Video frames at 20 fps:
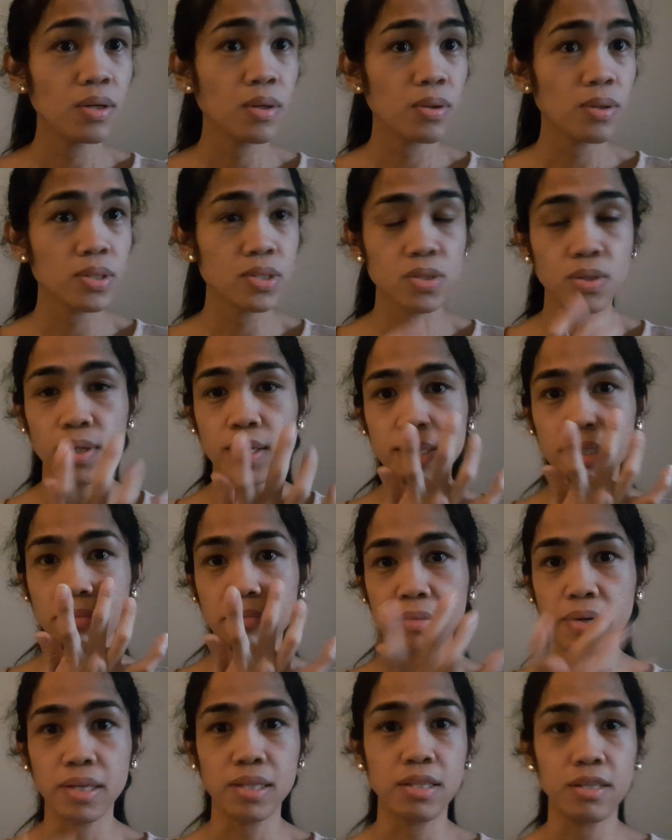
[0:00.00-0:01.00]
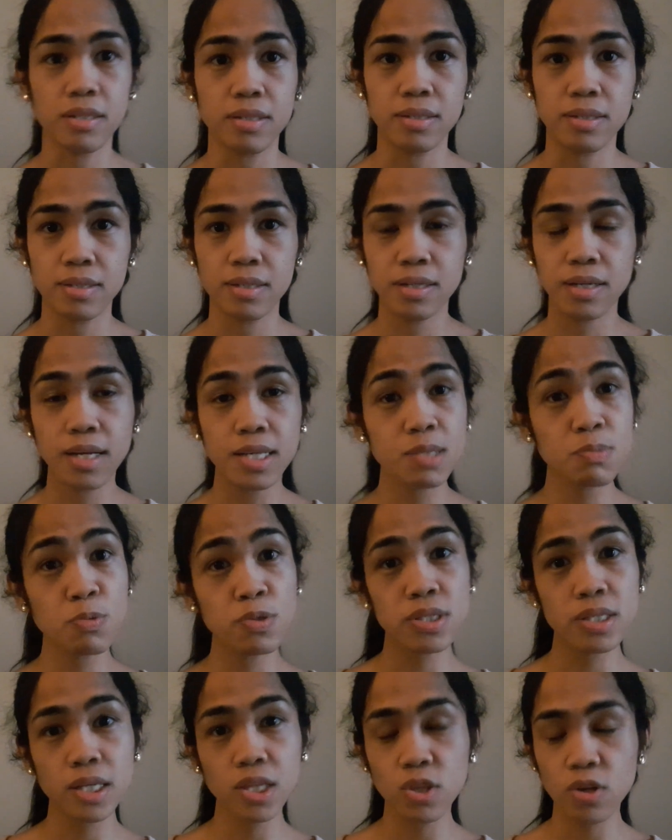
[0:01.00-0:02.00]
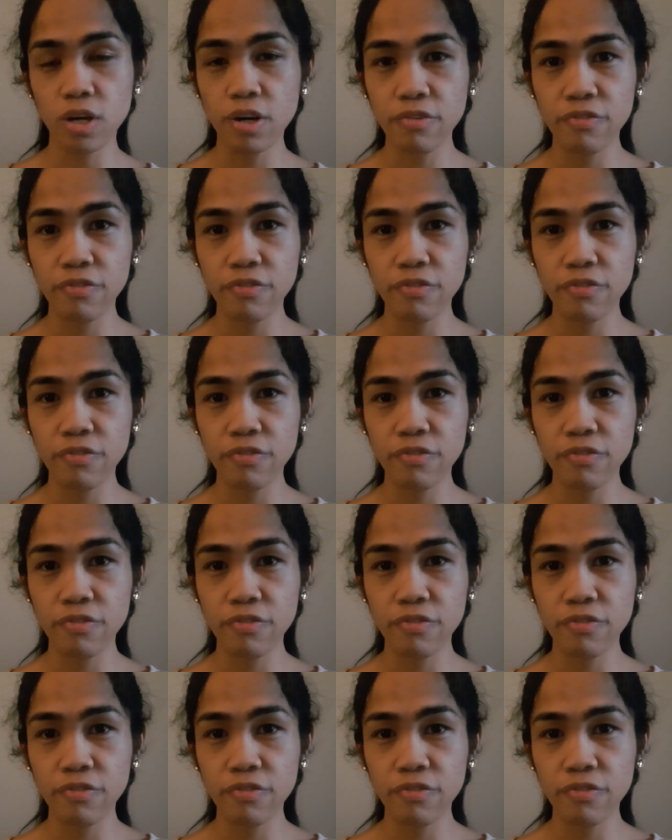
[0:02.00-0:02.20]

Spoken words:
so doesn't matter. Let's proceed to our